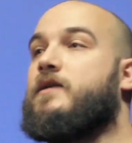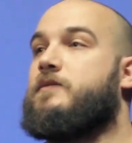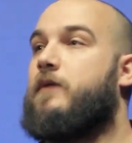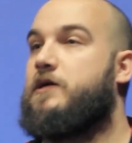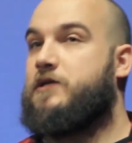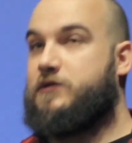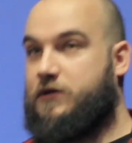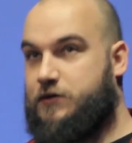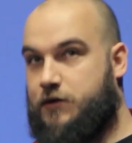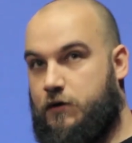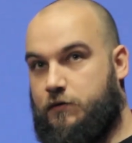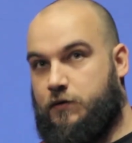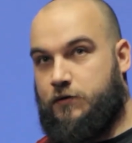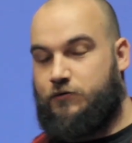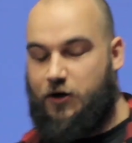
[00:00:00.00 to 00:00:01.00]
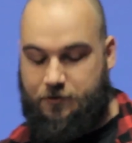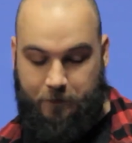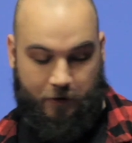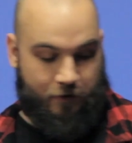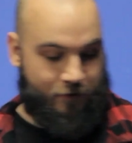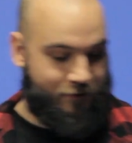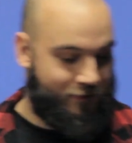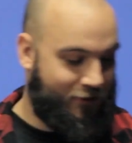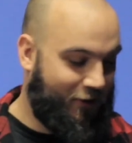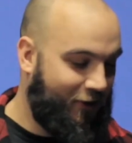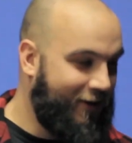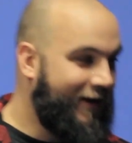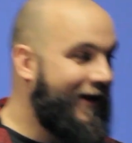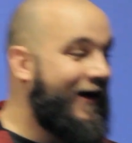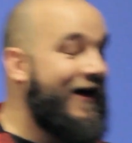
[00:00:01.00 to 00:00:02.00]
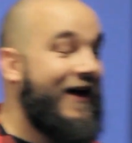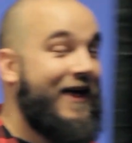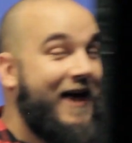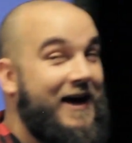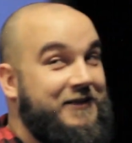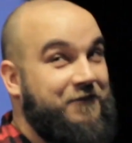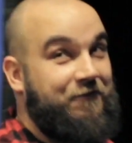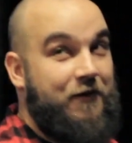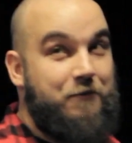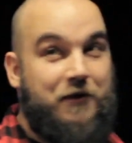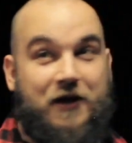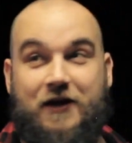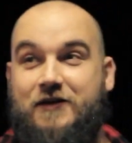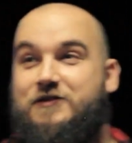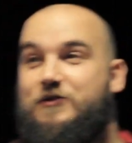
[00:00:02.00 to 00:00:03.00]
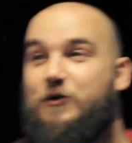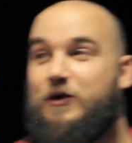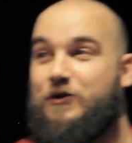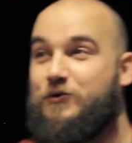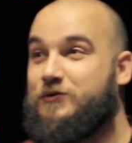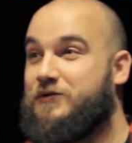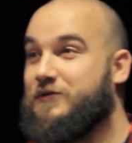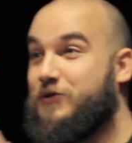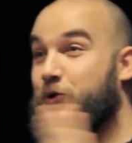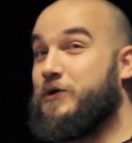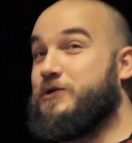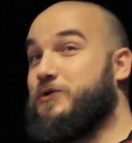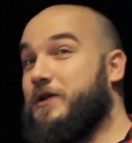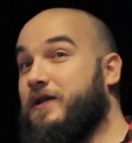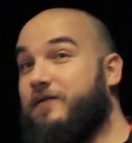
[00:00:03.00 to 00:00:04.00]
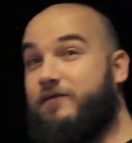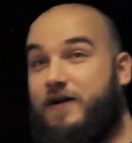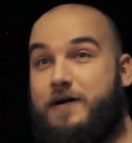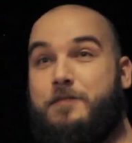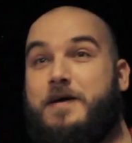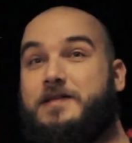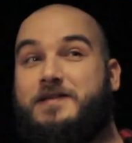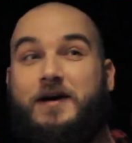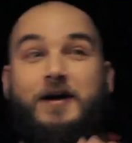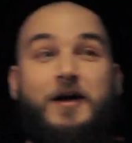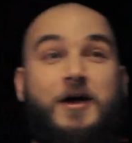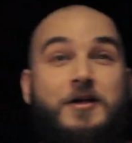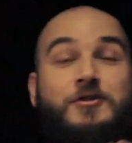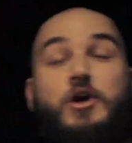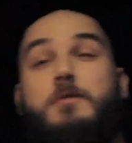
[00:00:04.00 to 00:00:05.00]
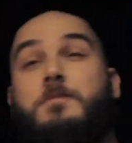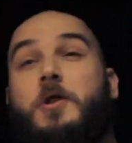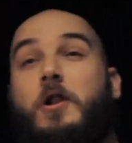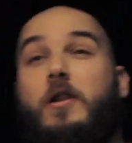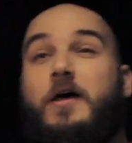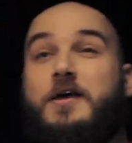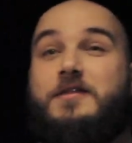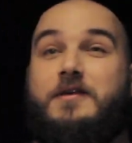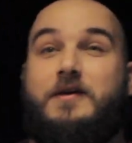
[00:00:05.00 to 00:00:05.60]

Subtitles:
as much as it sounds, trust me. So it has Vim keys, you can use it at Vim, it's a terminal in